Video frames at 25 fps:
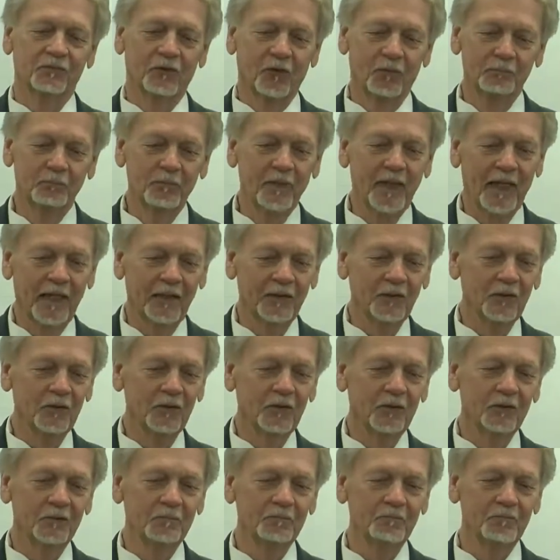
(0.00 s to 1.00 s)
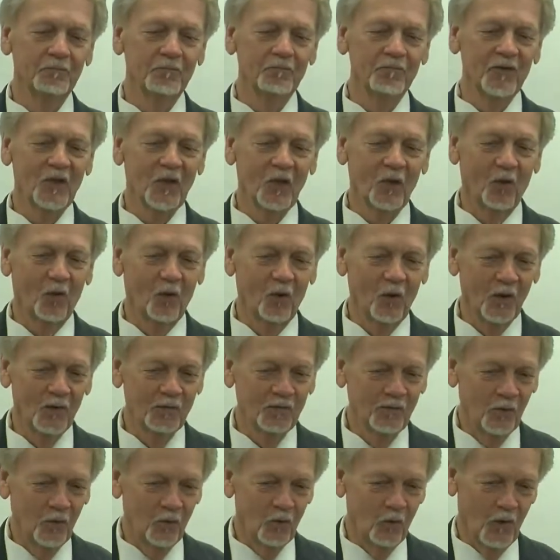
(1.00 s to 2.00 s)
for better
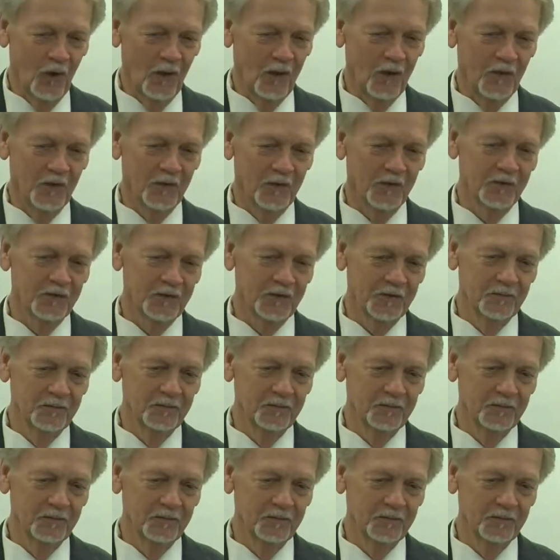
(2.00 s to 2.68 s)
or for worse.